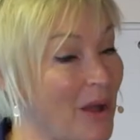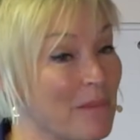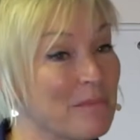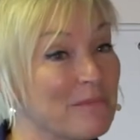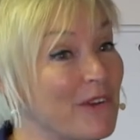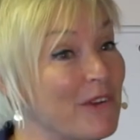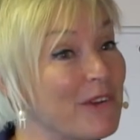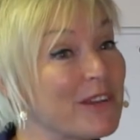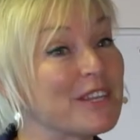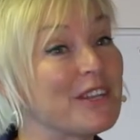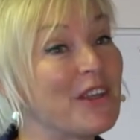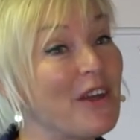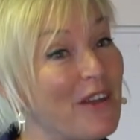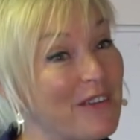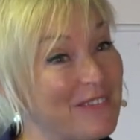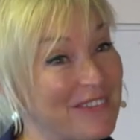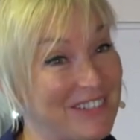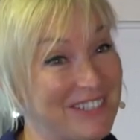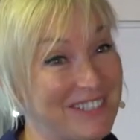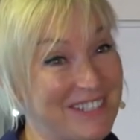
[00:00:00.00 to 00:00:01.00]
I'm very
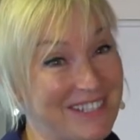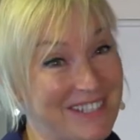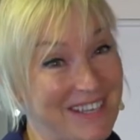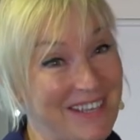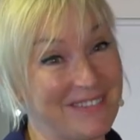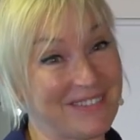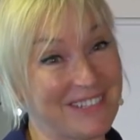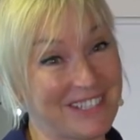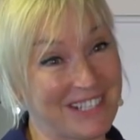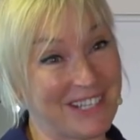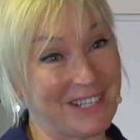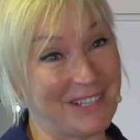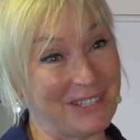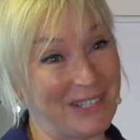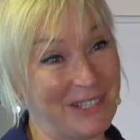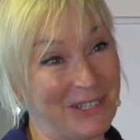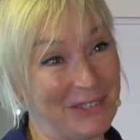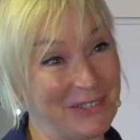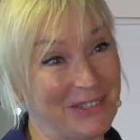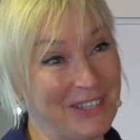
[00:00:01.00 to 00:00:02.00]
nervous, I have to tell
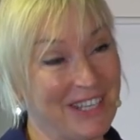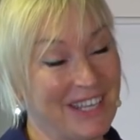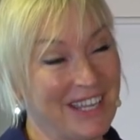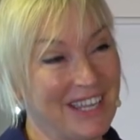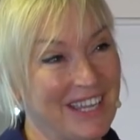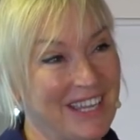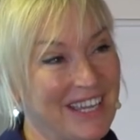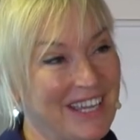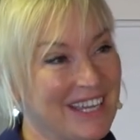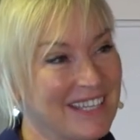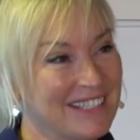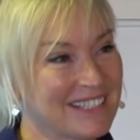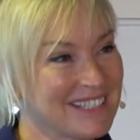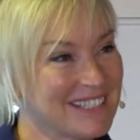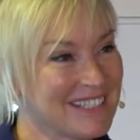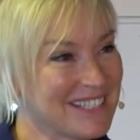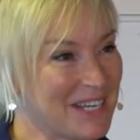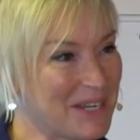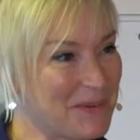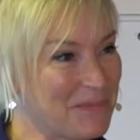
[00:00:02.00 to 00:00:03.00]
you.
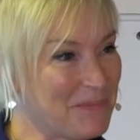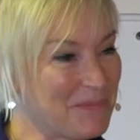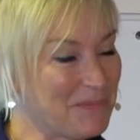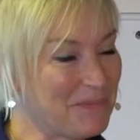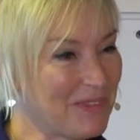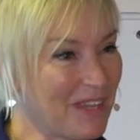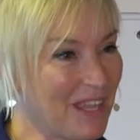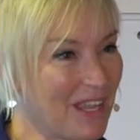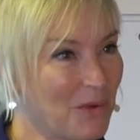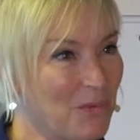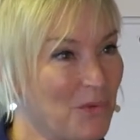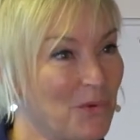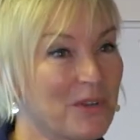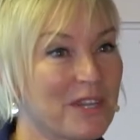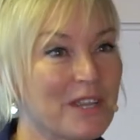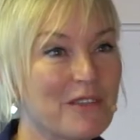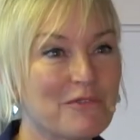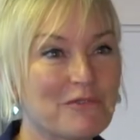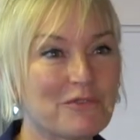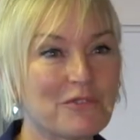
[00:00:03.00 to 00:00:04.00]
And um,
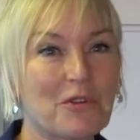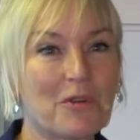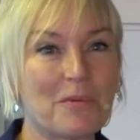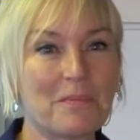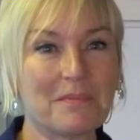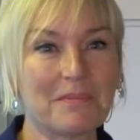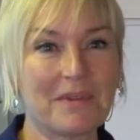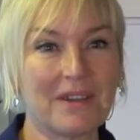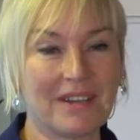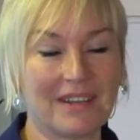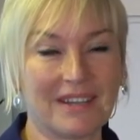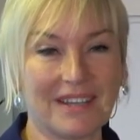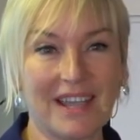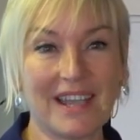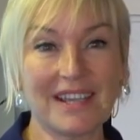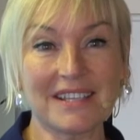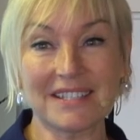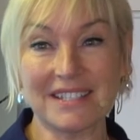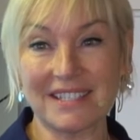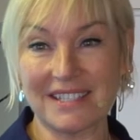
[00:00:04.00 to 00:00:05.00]
walking from uh,
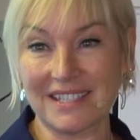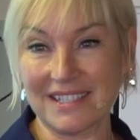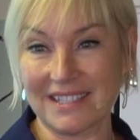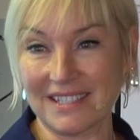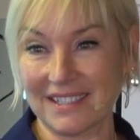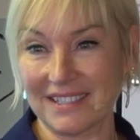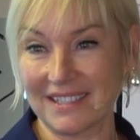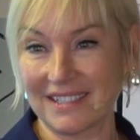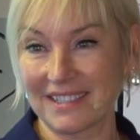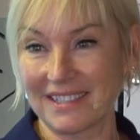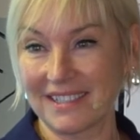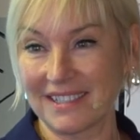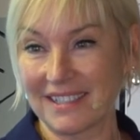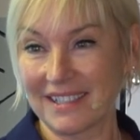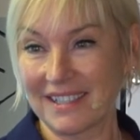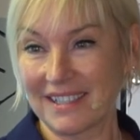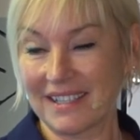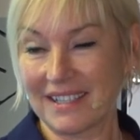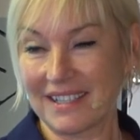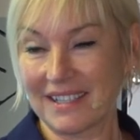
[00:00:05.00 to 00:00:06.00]
Exeter
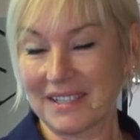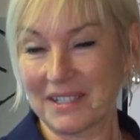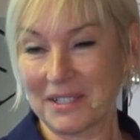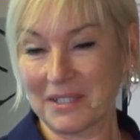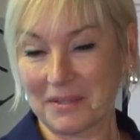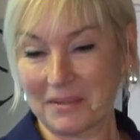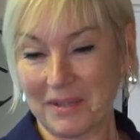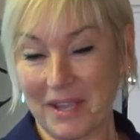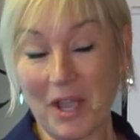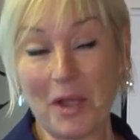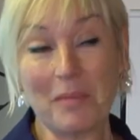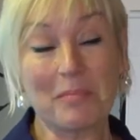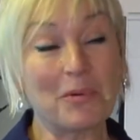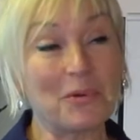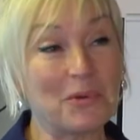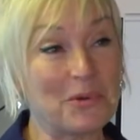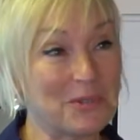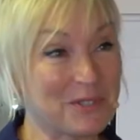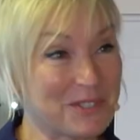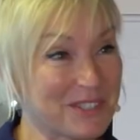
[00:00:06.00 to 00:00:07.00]
uh,
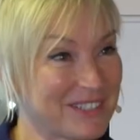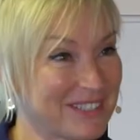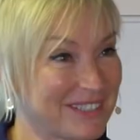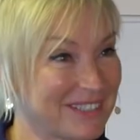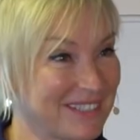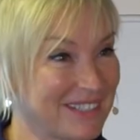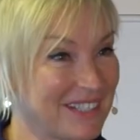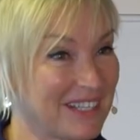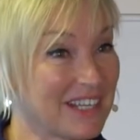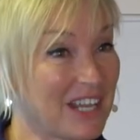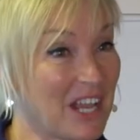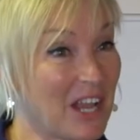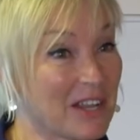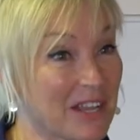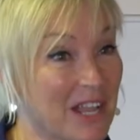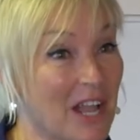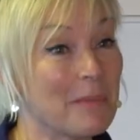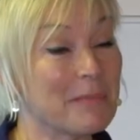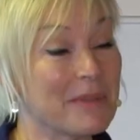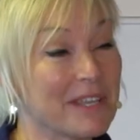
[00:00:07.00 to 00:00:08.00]
Airport and,
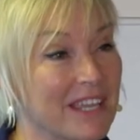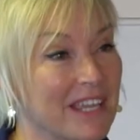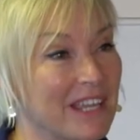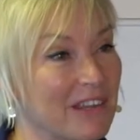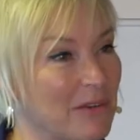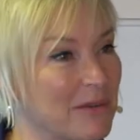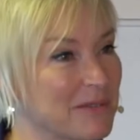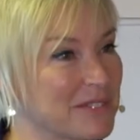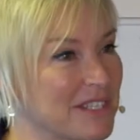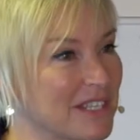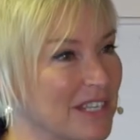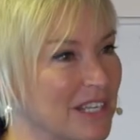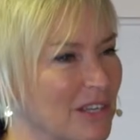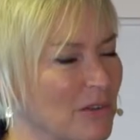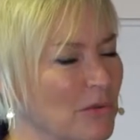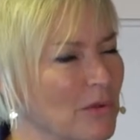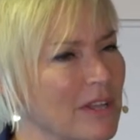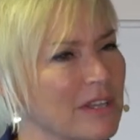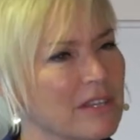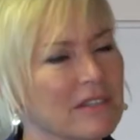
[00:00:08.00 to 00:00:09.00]
and coming here, I was thinking,
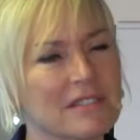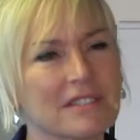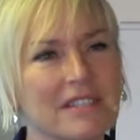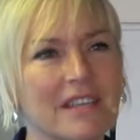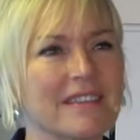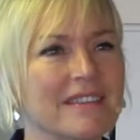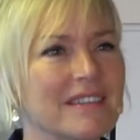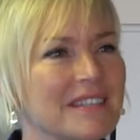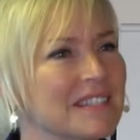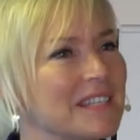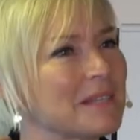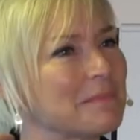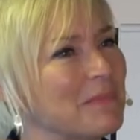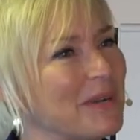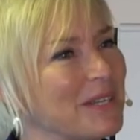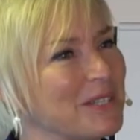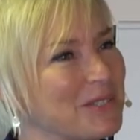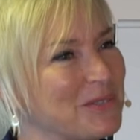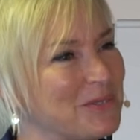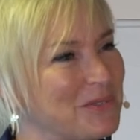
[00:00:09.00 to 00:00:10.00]
oh, I could say this in
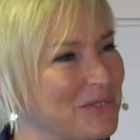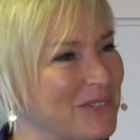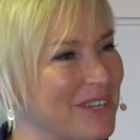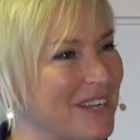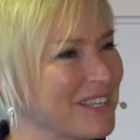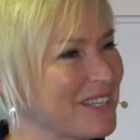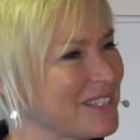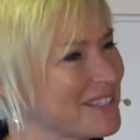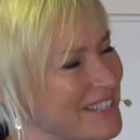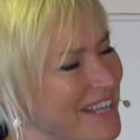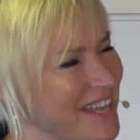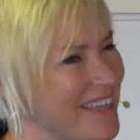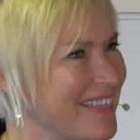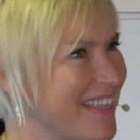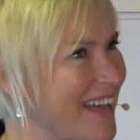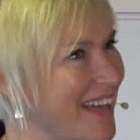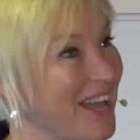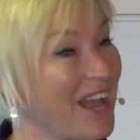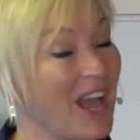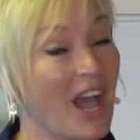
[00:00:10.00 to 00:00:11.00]
my talk. I could say
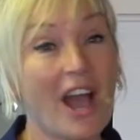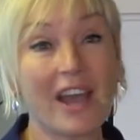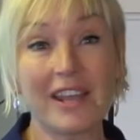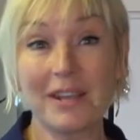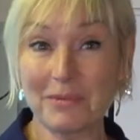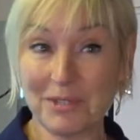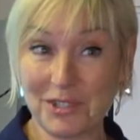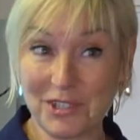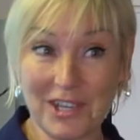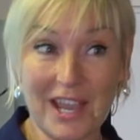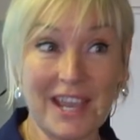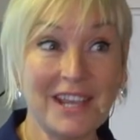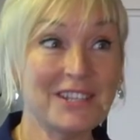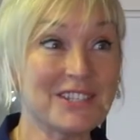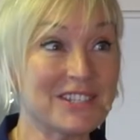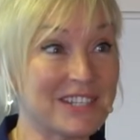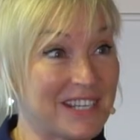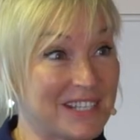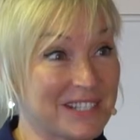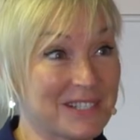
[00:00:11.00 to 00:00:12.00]
that. And it was
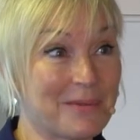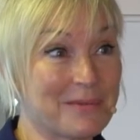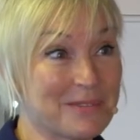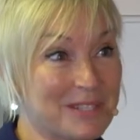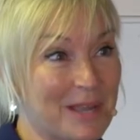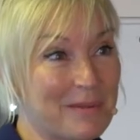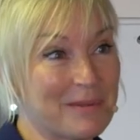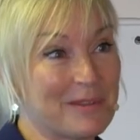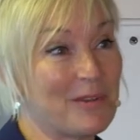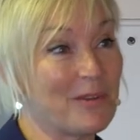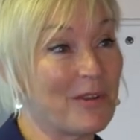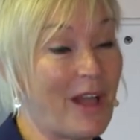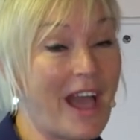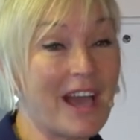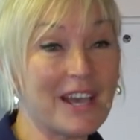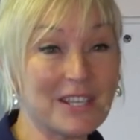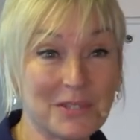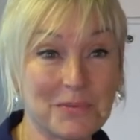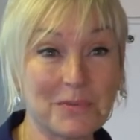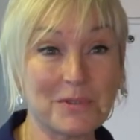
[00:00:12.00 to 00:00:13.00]
changing as I was coming along,
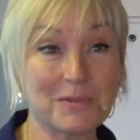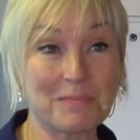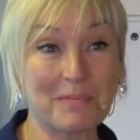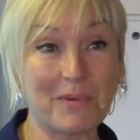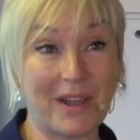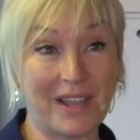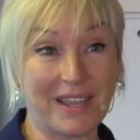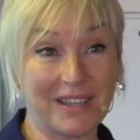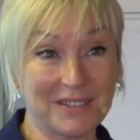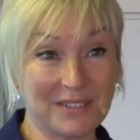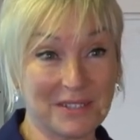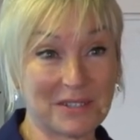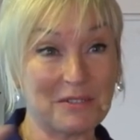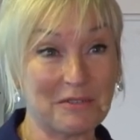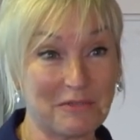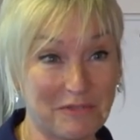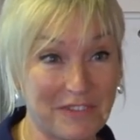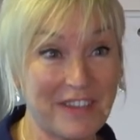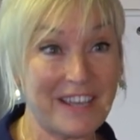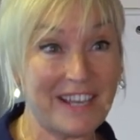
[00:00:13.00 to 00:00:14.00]
as was my sort
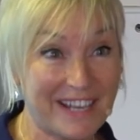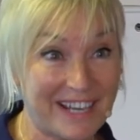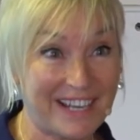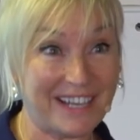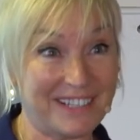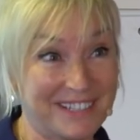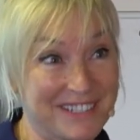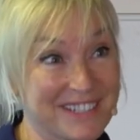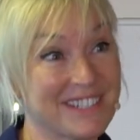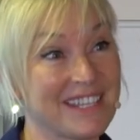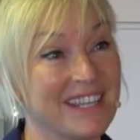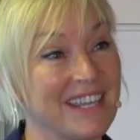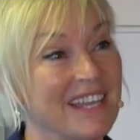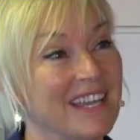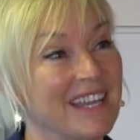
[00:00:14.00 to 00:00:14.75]
of feelings.